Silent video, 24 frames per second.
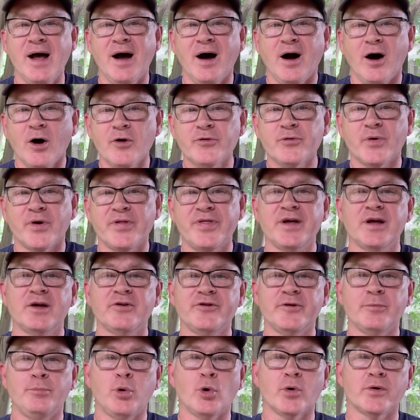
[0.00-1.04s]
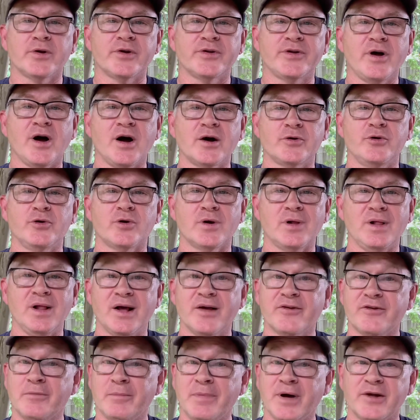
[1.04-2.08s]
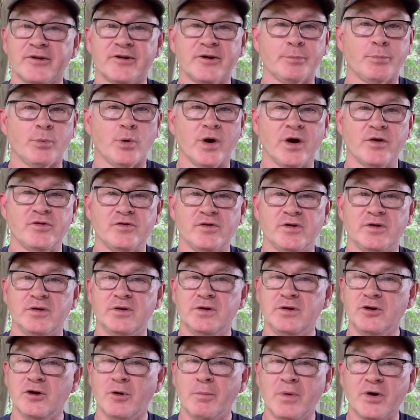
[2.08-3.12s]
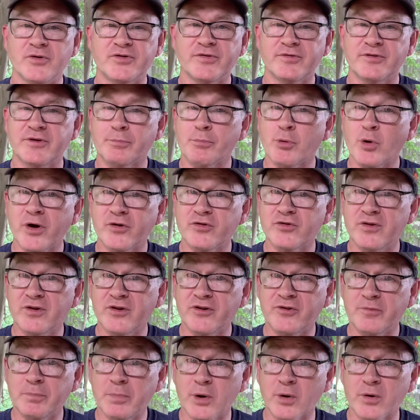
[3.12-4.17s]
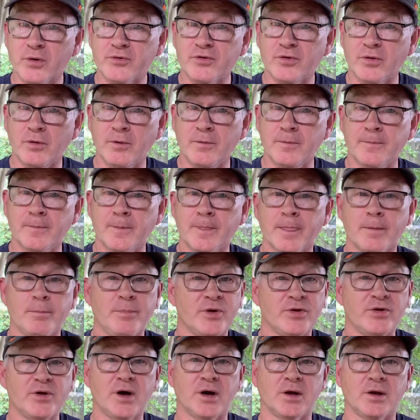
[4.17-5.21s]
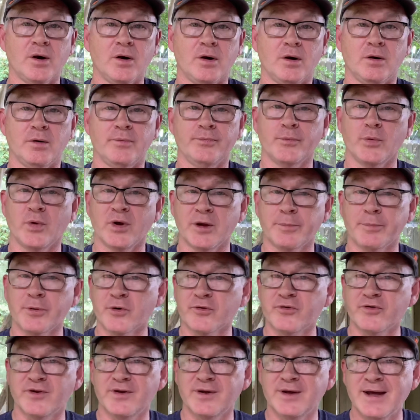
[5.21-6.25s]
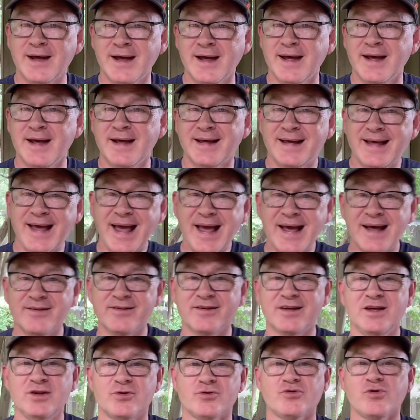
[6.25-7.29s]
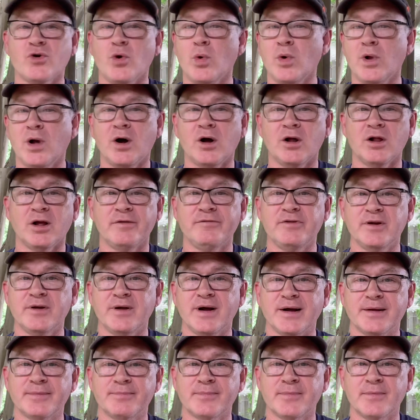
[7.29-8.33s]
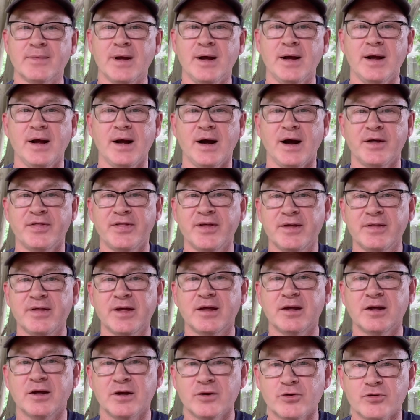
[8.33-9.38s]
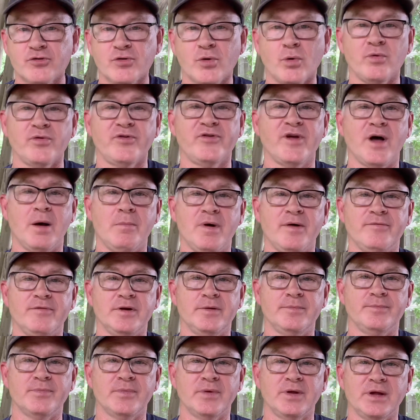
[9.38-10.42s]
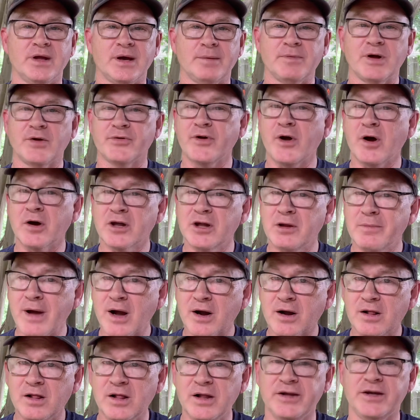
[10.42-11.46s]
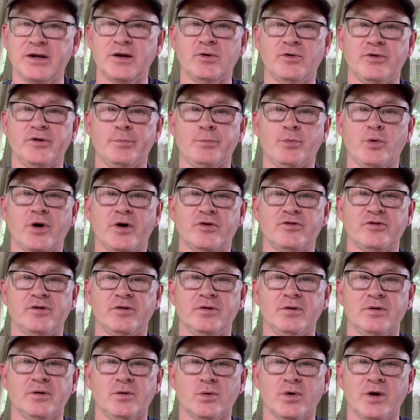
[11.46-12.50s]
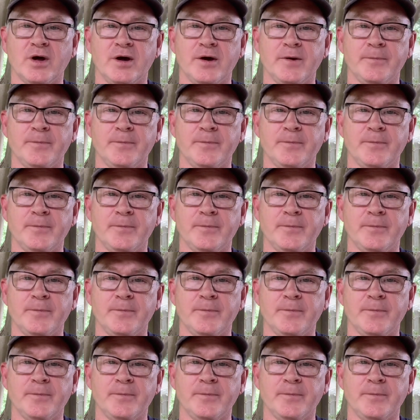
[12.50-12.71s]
Also, I think it's important to talk to your class about depression. You know, much of depression is spiritual, but not all. While a person can't control all of it, I think they can control some of it. And I'm not talking about clinical depression, okay?